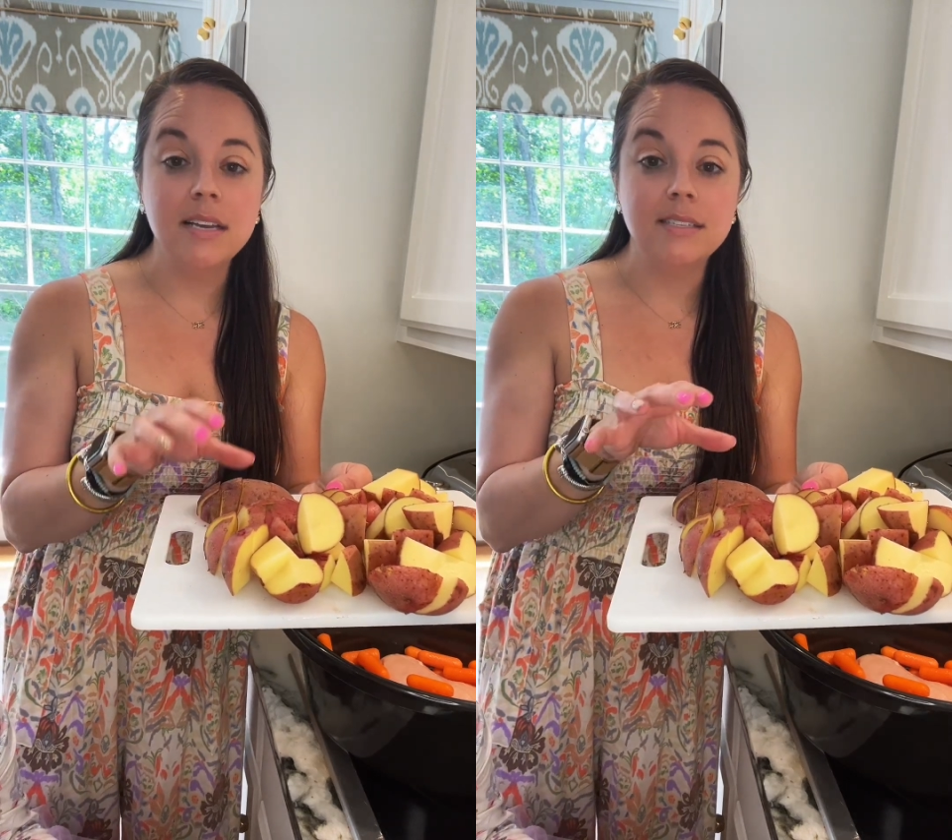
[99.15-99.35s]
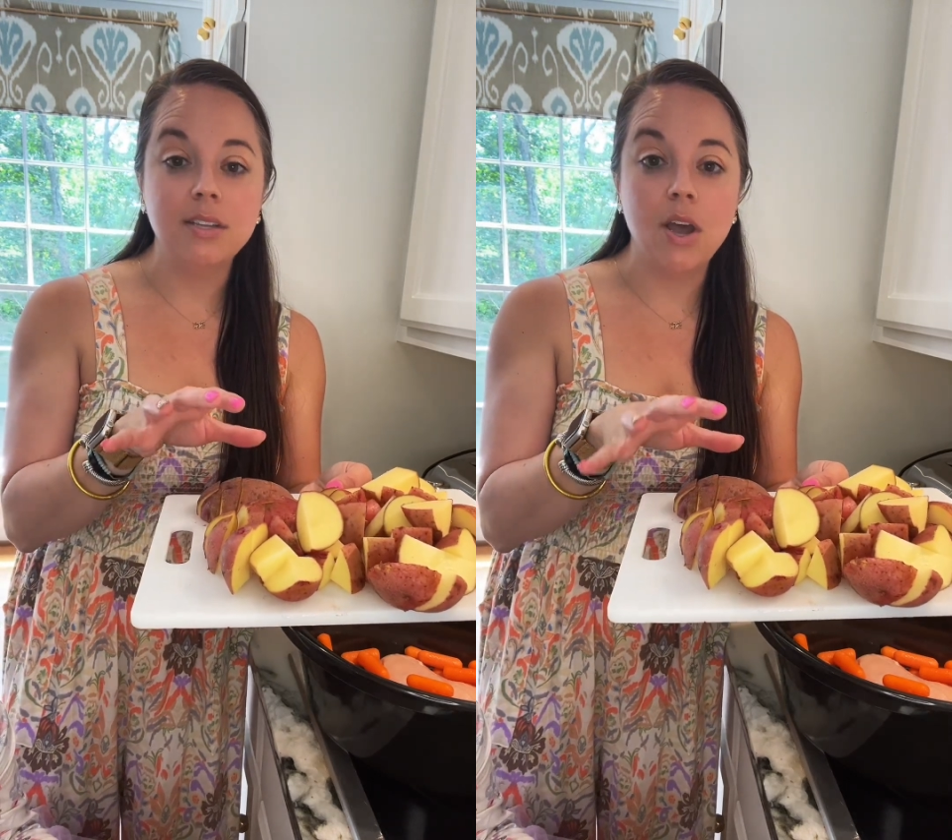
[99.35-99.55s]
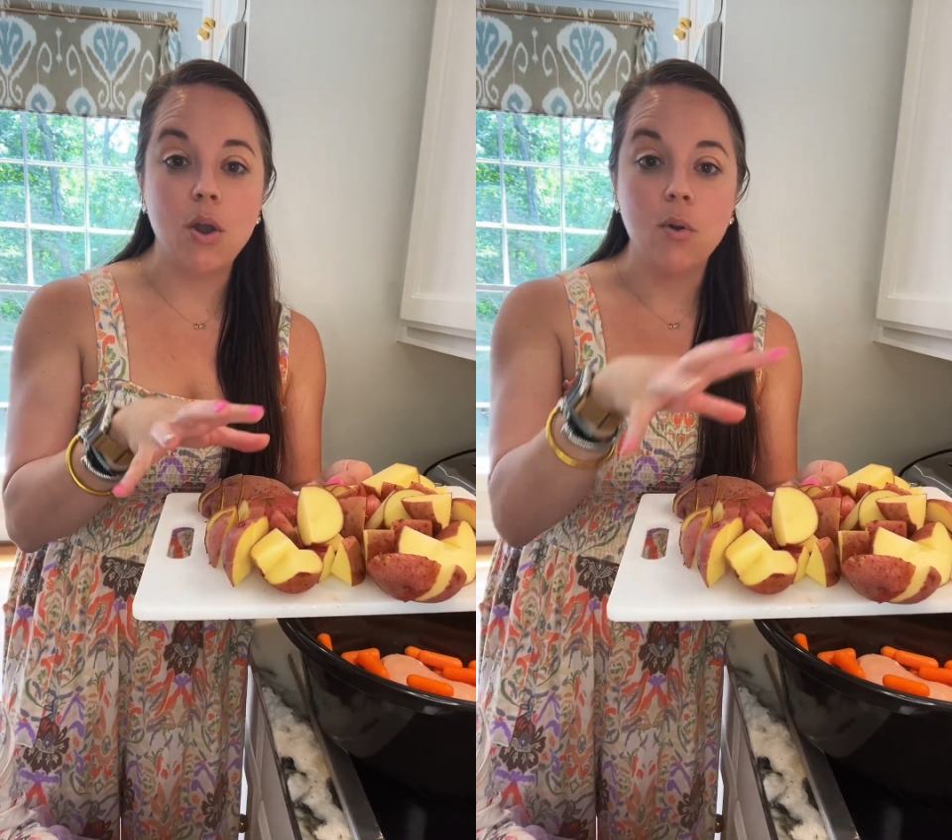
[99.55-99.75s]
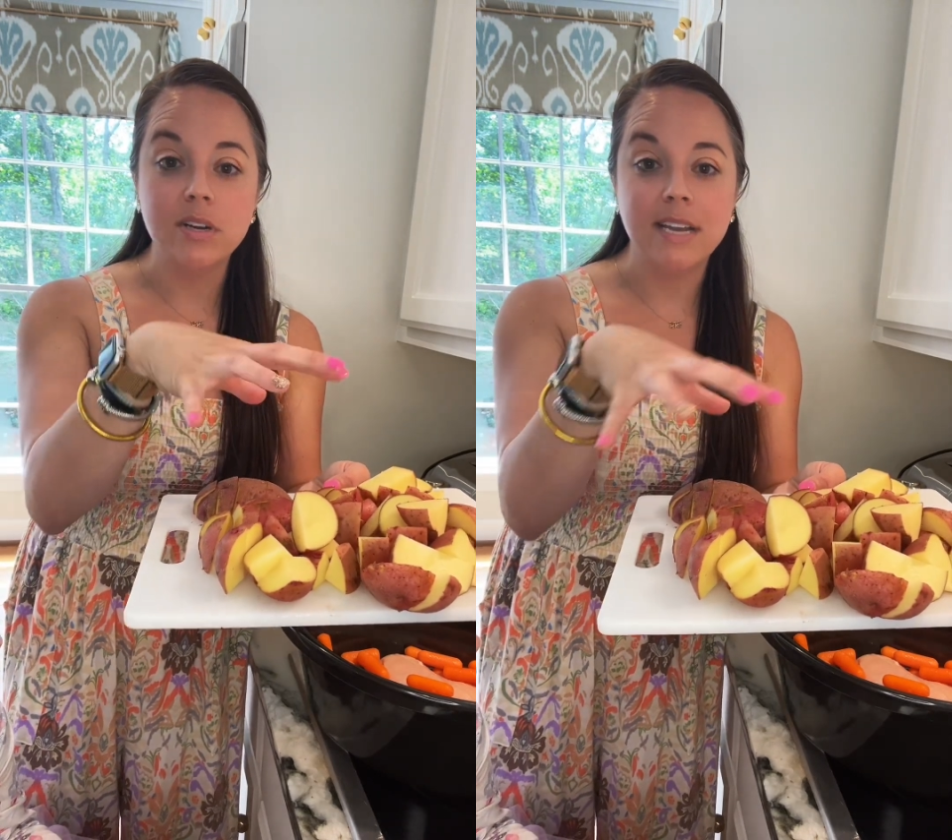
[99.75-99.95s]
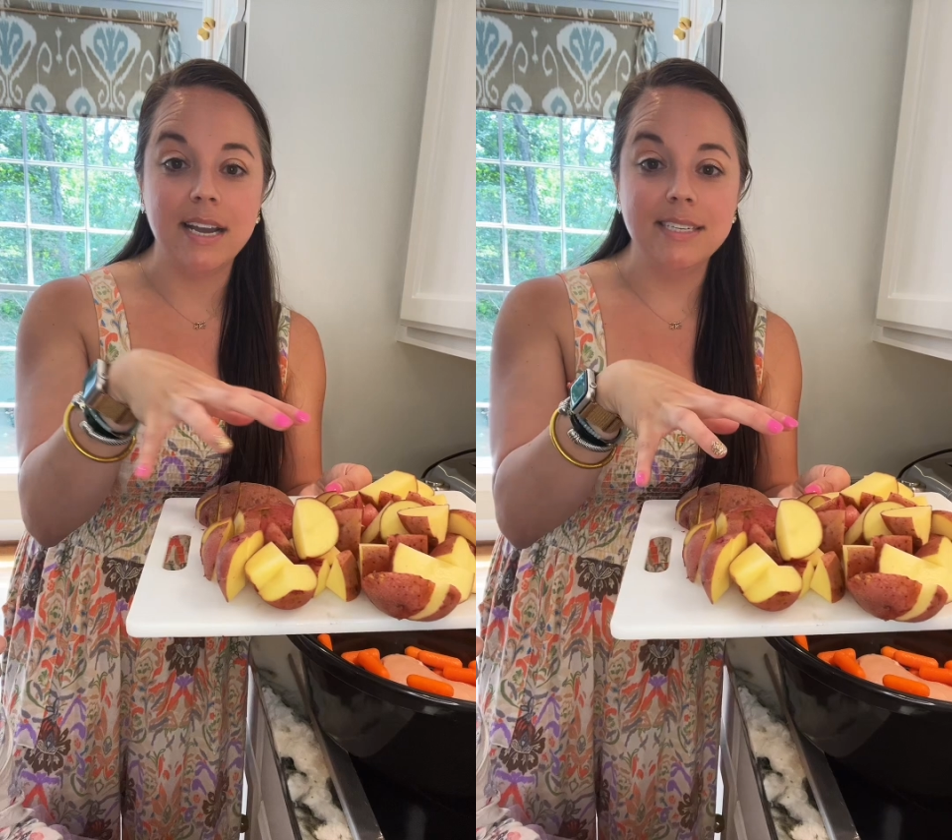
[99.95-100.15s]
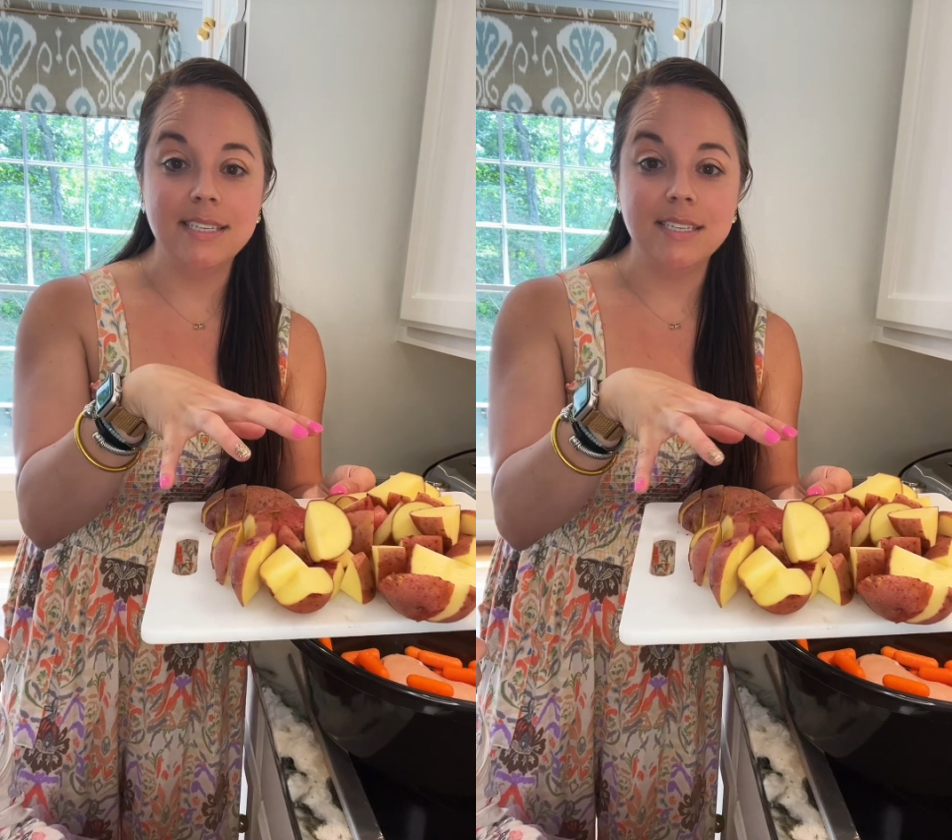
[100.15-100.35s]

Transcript: or diced.